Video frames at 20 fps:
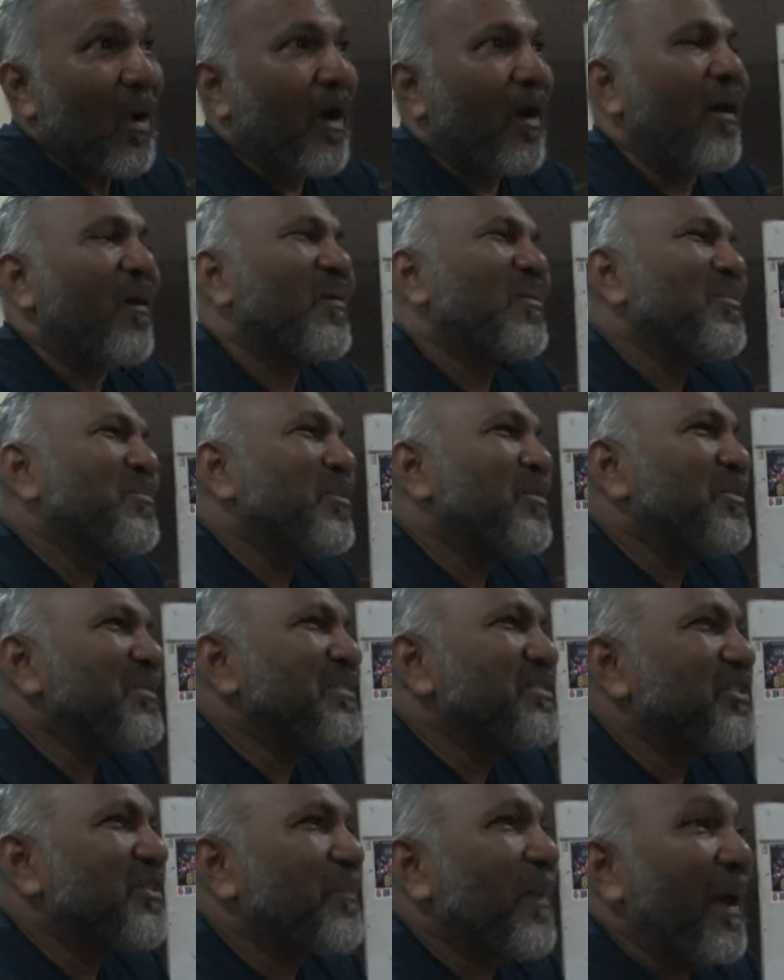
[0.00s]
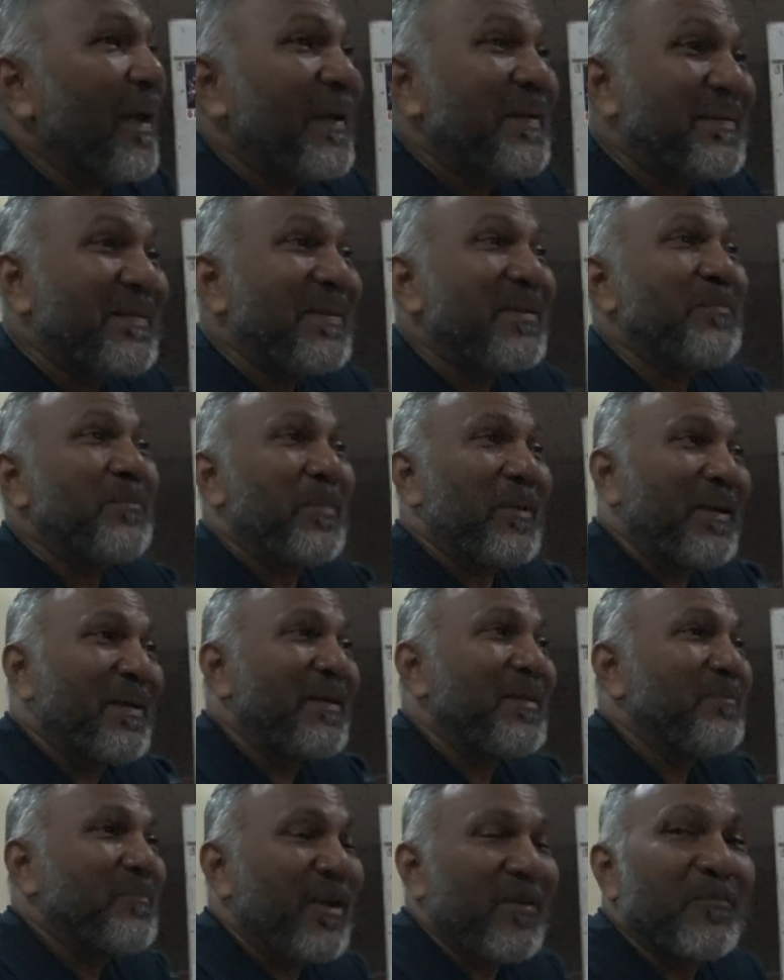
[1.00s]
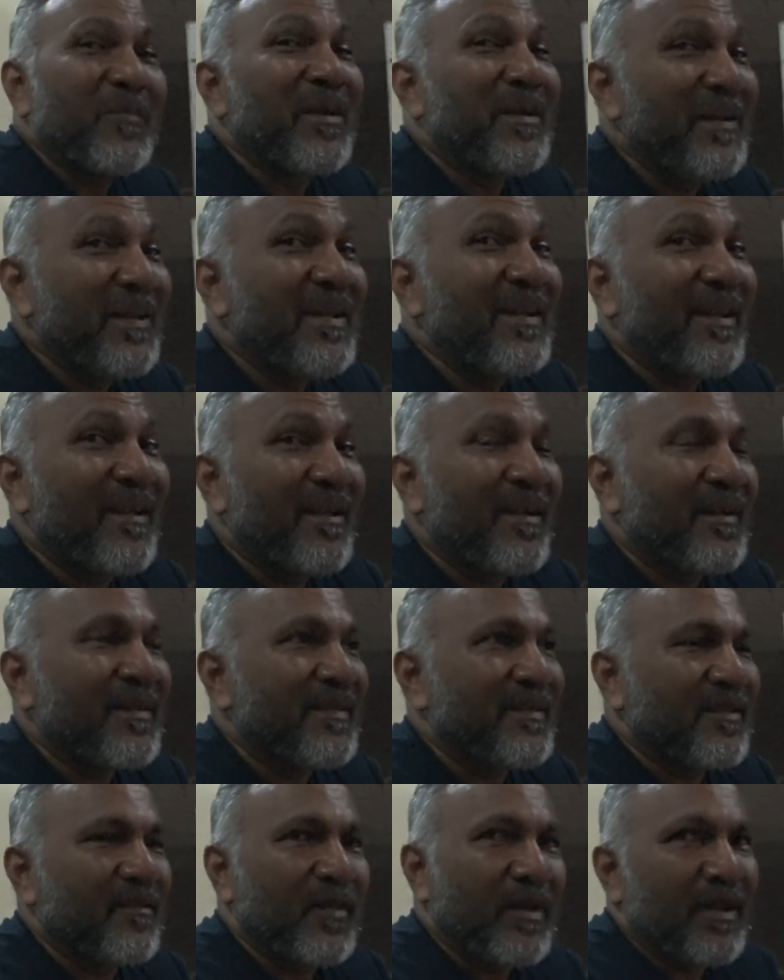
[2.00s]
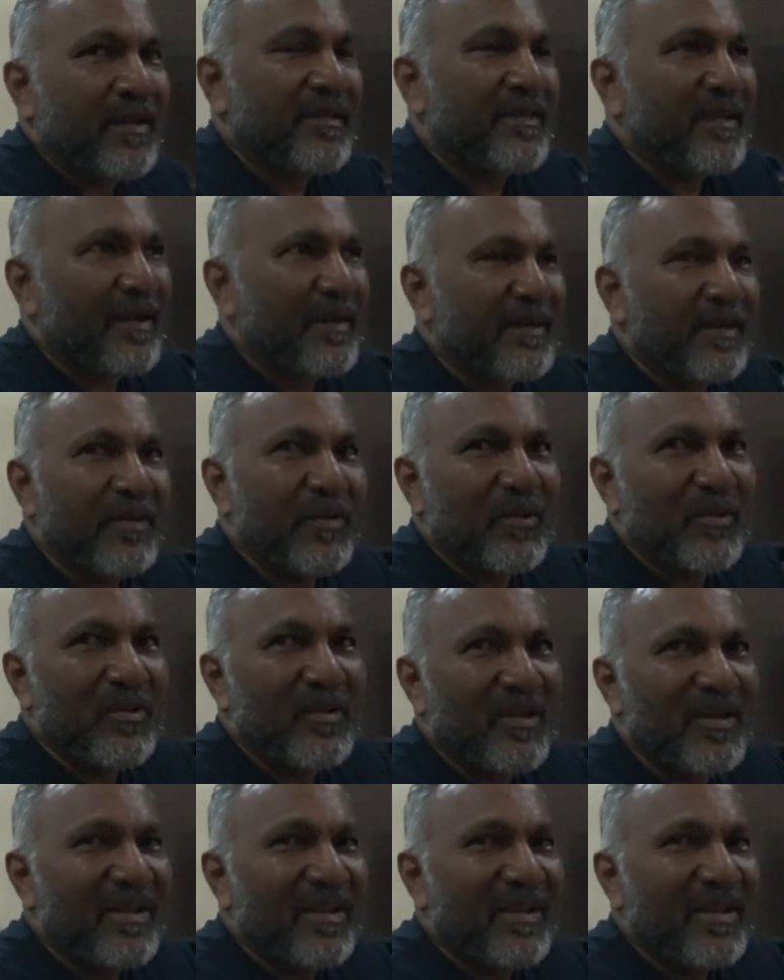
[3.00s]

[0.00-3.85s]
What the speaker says: On board the ship, I actually played in my beginning years when I started, no?